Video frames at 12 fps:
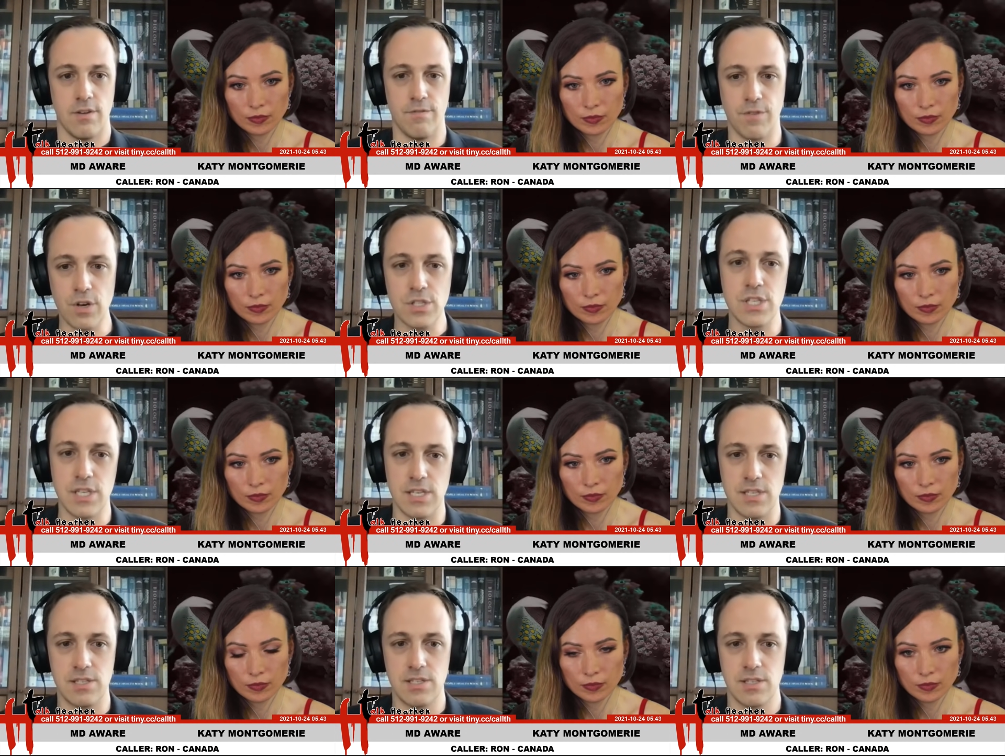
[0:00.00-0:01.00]

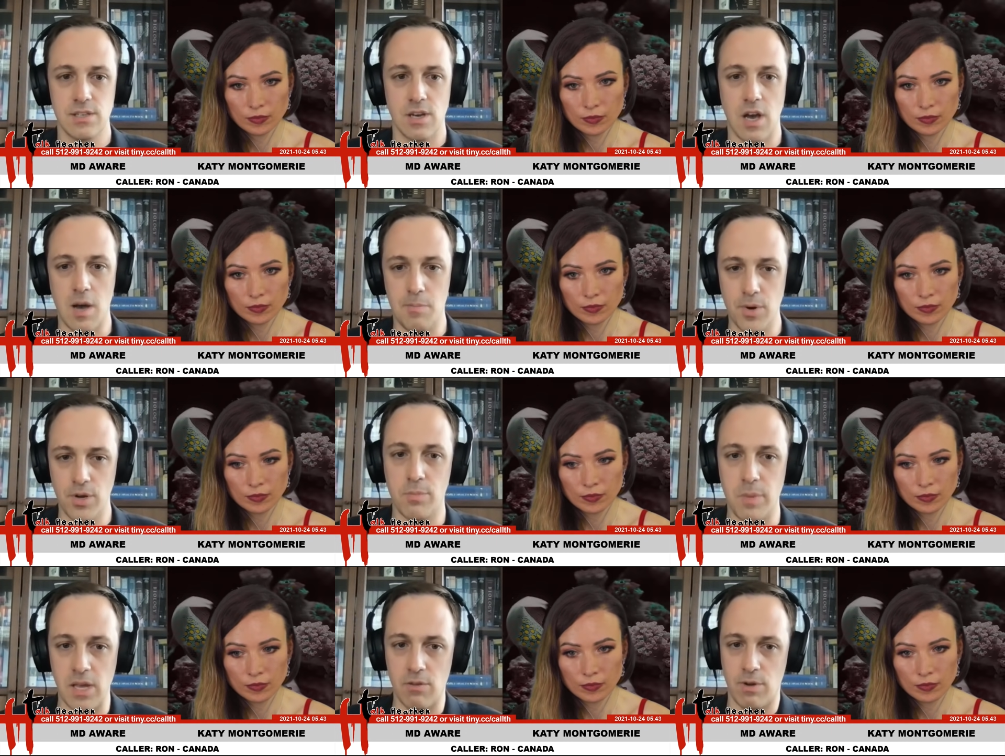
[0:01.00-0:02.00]
Speaker 1: versus a
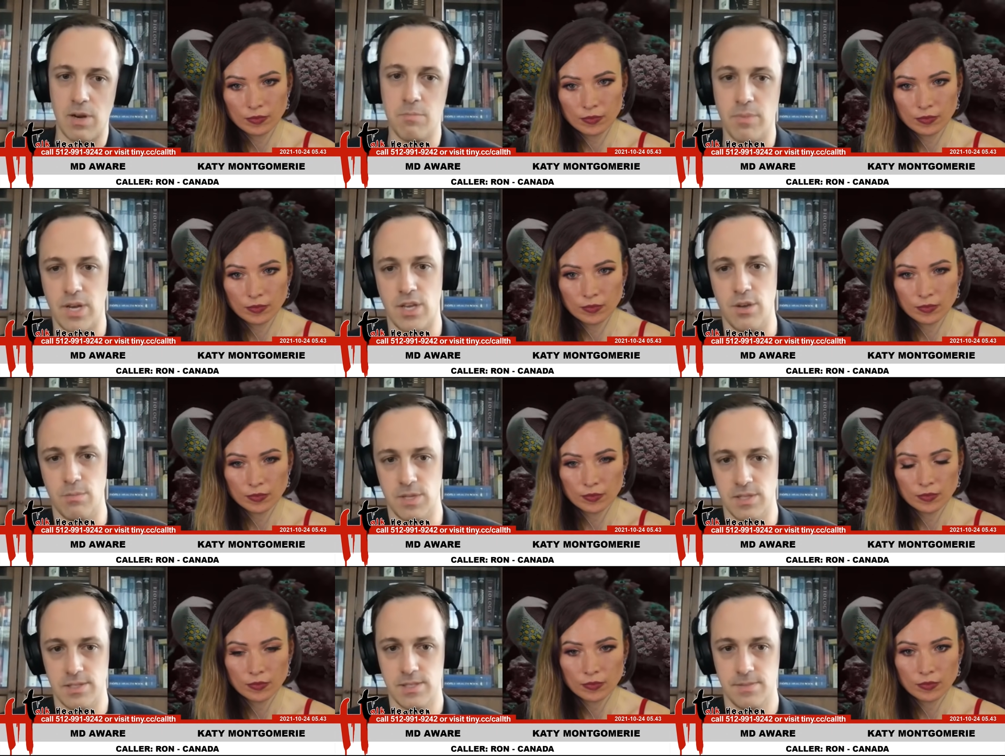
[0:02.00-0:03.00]
book being written by
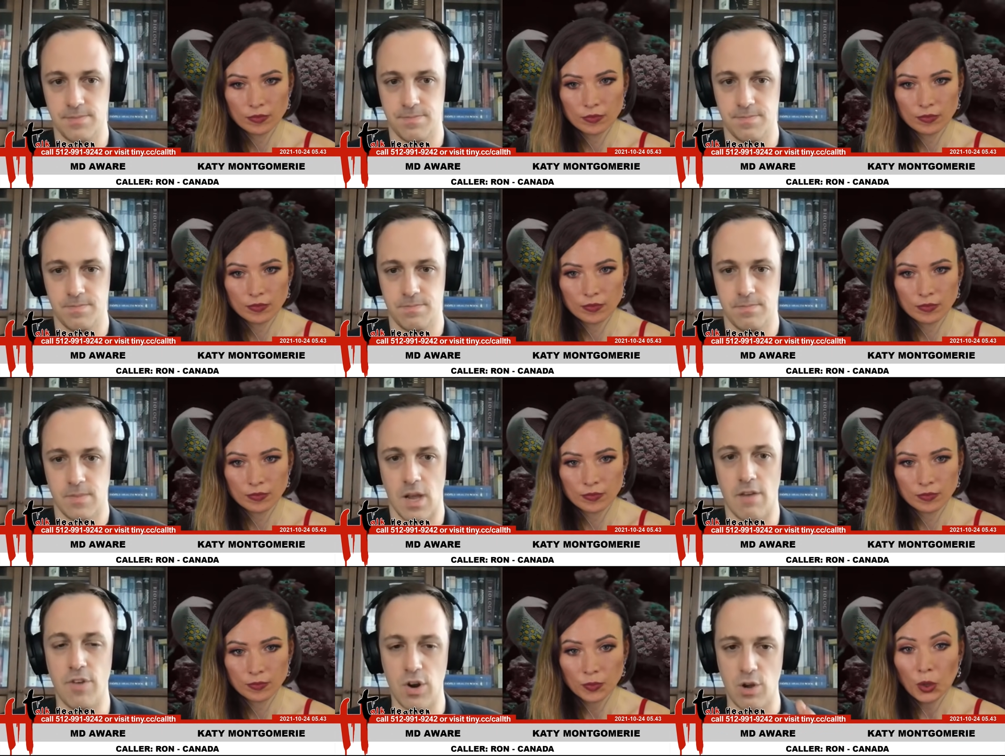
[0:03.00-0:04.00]
humans
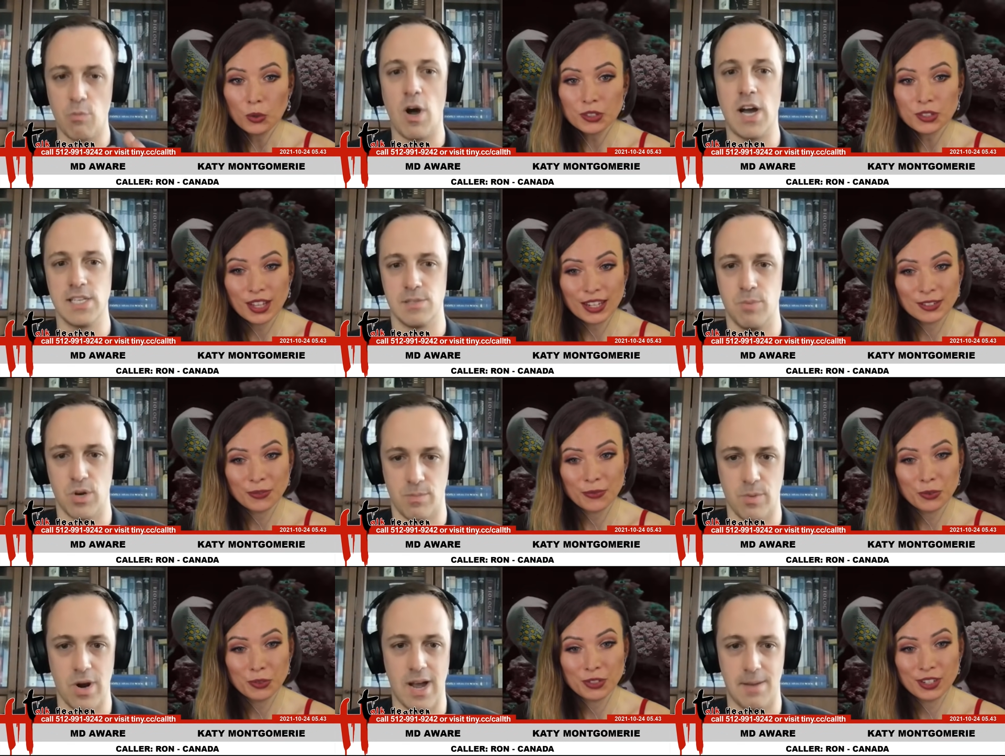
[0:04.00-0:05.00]
a also, very wise book
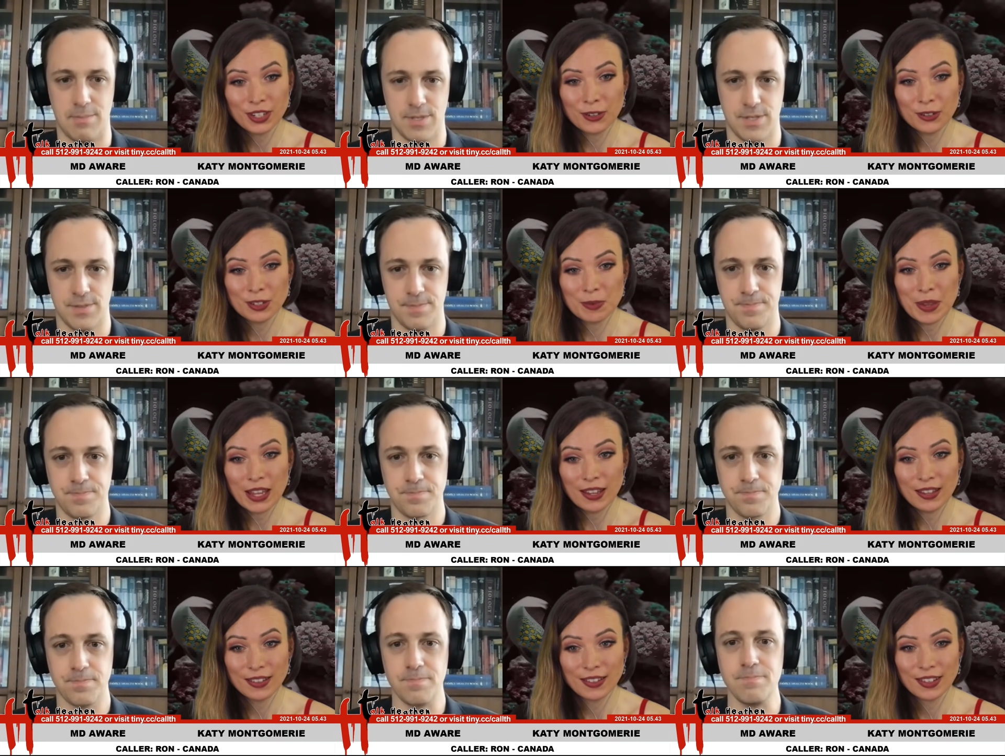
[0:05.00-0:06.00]
perhaps
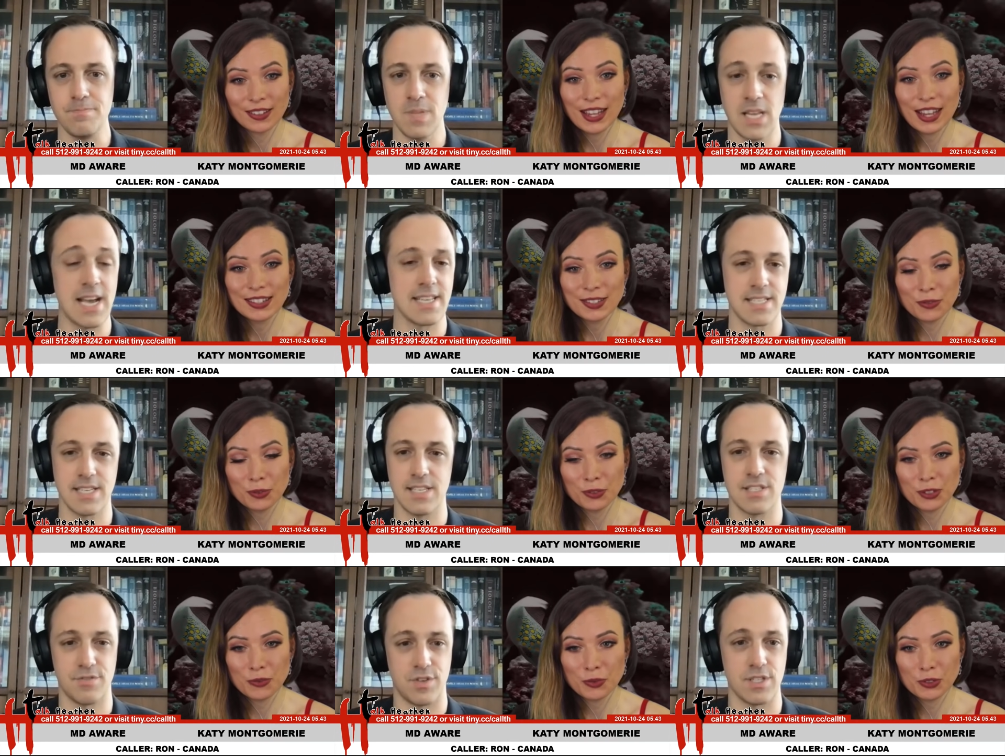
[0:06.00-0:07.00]
Speaker 2: that is a yes, it
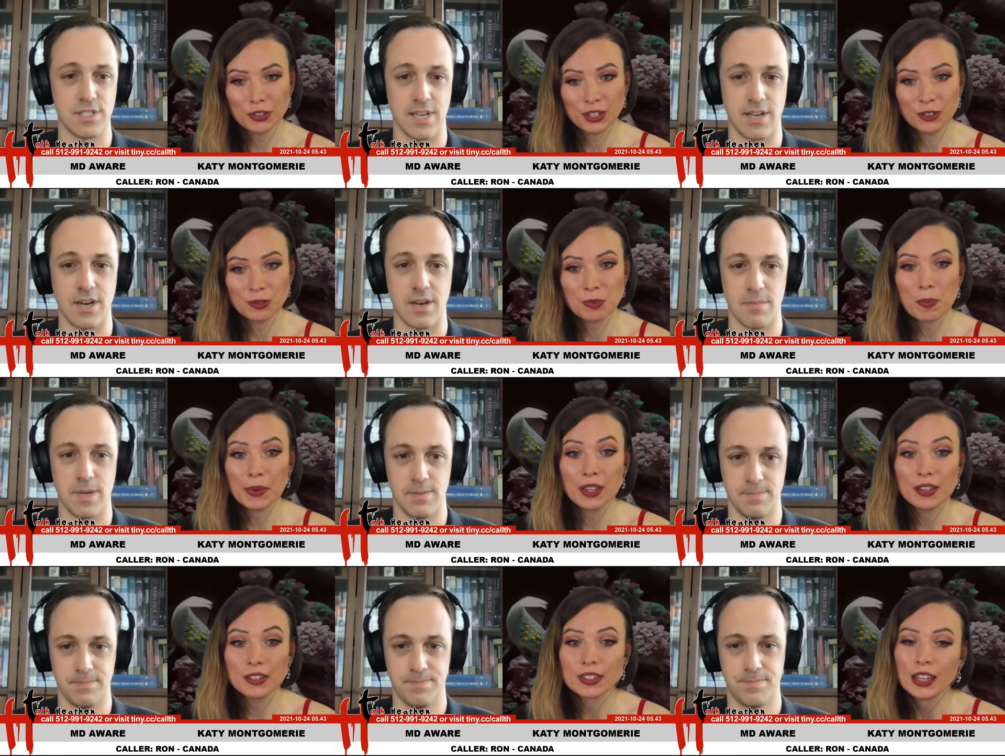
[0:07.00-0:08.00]
is a false dichotomy.
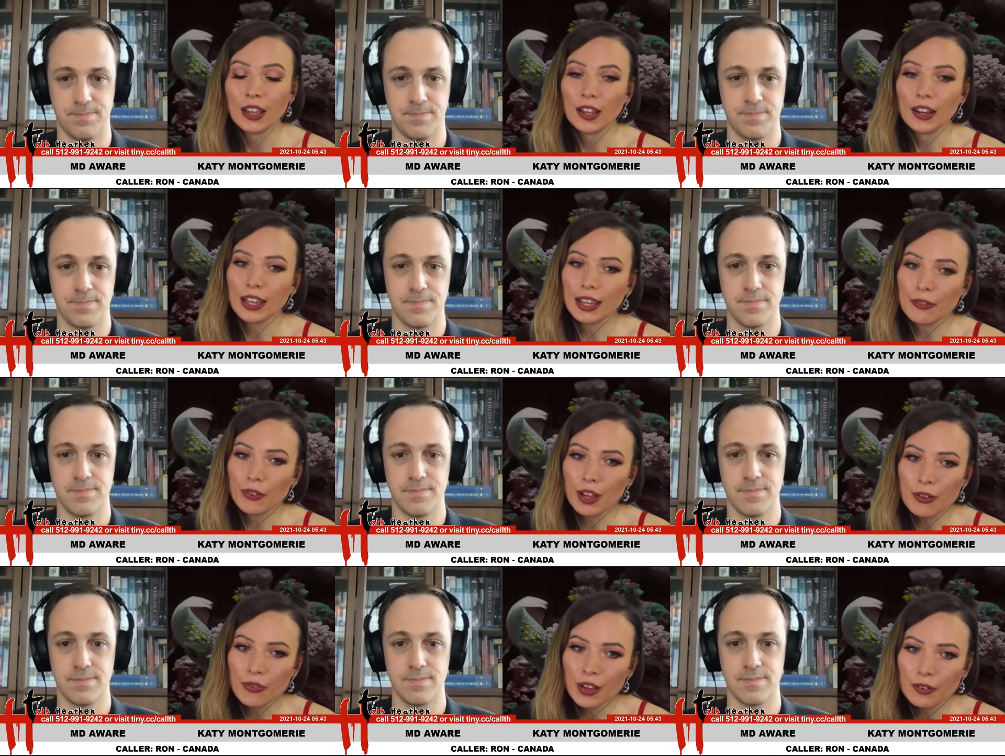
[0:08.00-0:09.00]
Because, like, if I
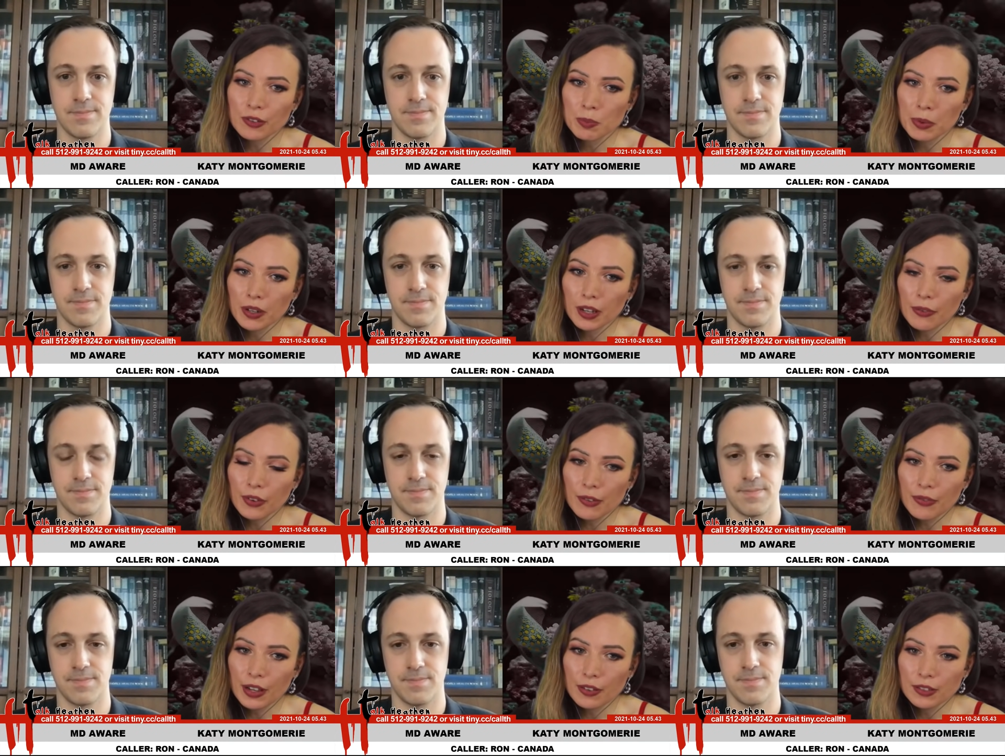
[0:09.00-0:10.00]
found a book, if I
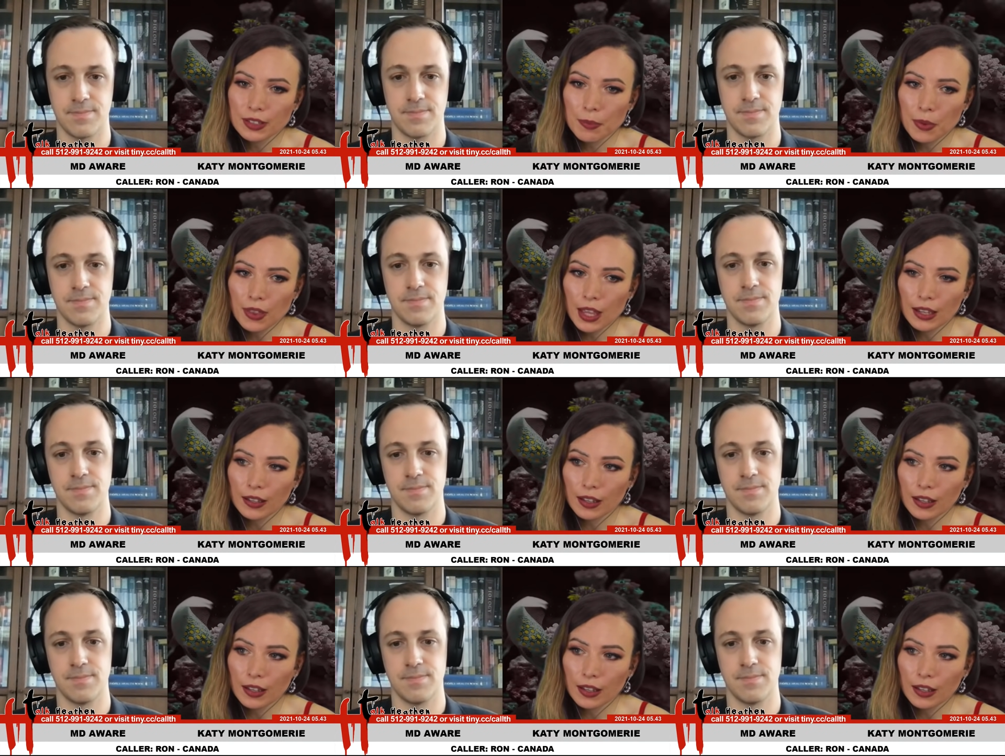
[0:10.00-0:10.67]
found something and